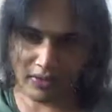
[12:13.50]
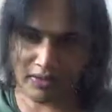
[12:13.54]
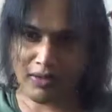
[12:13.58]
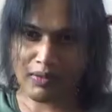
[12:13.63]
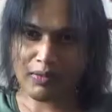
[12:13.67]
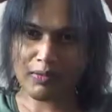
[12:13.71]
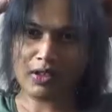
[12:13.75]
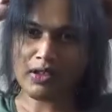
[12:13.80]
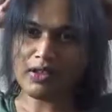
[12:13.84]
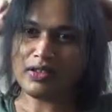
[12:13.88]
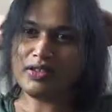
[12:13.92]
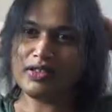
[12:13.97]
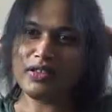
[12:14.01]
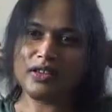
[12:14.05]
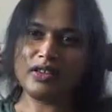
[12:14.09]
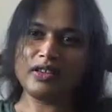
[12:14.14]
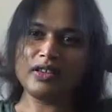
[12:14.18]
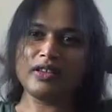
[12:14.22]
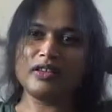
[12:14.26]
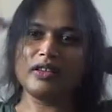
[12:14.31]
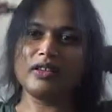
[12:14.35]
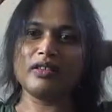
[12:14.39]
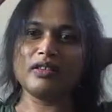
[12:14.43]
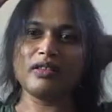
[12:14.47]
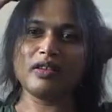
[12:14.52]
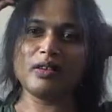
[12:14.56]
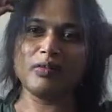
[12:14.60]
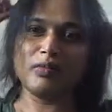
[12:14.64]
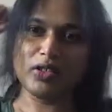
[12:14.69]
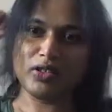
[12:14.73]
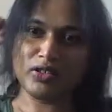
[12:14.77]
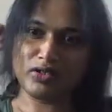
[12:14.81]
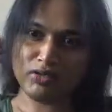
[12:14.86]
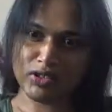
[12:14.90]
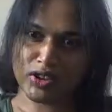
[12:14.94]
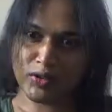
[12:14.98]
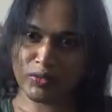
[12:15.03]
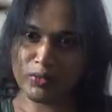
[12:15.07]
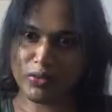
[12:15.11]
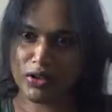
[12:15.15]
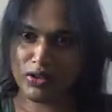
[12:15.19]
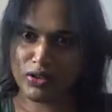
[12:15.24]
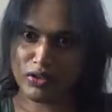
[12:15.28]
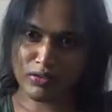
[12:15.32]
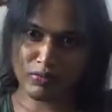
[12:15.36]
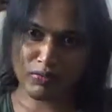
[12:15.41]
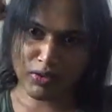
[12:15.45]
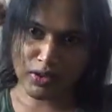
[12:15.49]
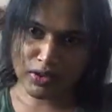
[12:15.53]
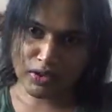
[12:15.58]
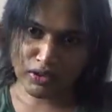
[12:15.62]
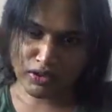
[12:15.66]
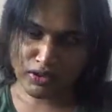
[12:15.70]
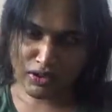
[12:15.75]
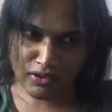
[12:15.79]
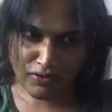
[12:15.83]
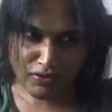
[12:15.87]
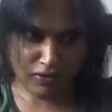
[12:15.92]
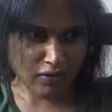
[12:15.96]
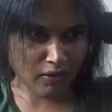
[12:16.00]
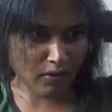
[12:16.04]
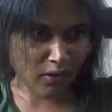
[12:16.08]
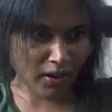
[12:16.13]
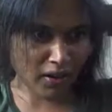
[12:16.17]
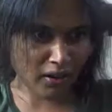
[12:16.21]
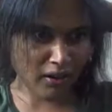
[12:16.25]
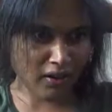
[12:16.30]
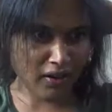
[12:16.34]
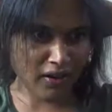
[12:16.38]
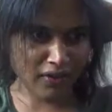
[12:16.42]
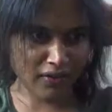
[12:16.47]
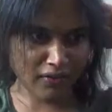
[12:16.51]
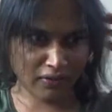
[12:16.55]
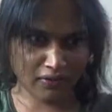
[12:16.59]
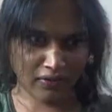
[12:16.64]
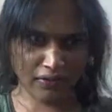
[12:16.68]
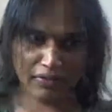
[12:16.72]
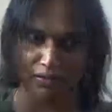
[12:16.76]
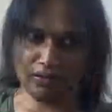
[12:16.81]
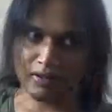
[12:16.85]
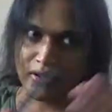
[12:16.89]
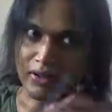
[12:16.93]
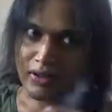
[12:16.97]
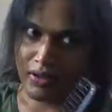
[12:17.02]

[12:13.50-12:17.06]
I'm not taking that much responsibility for my life.